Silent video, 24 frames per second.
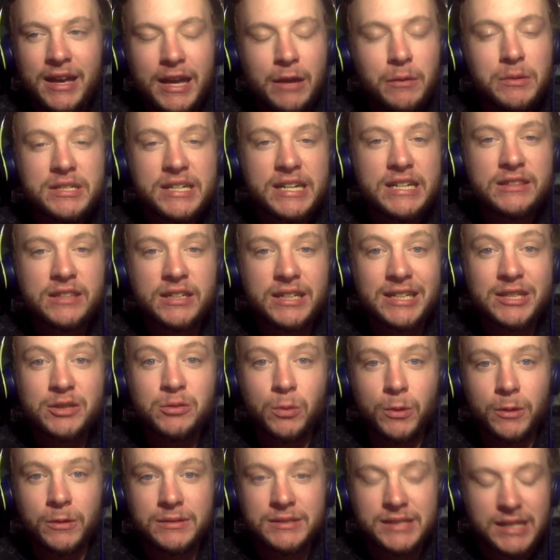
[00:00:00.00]
It was Anthony
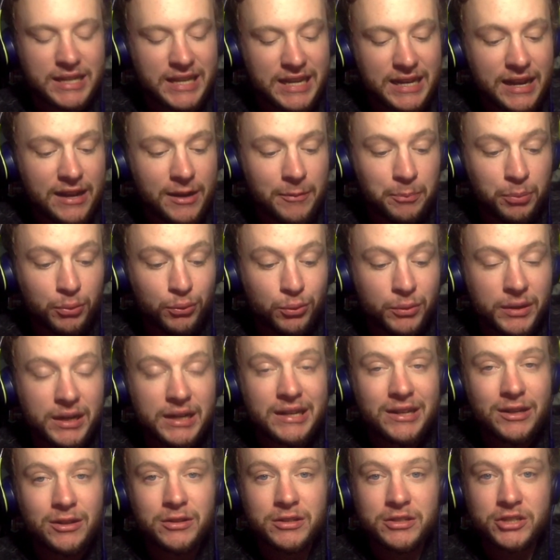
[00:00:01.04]
Schwartz, and he did a
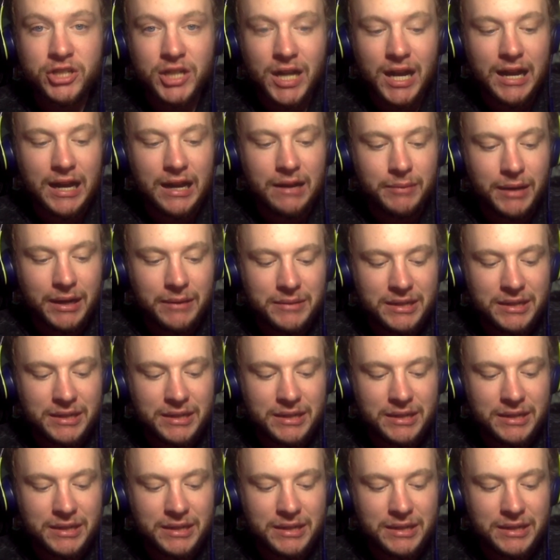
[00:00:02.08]
pretty good job.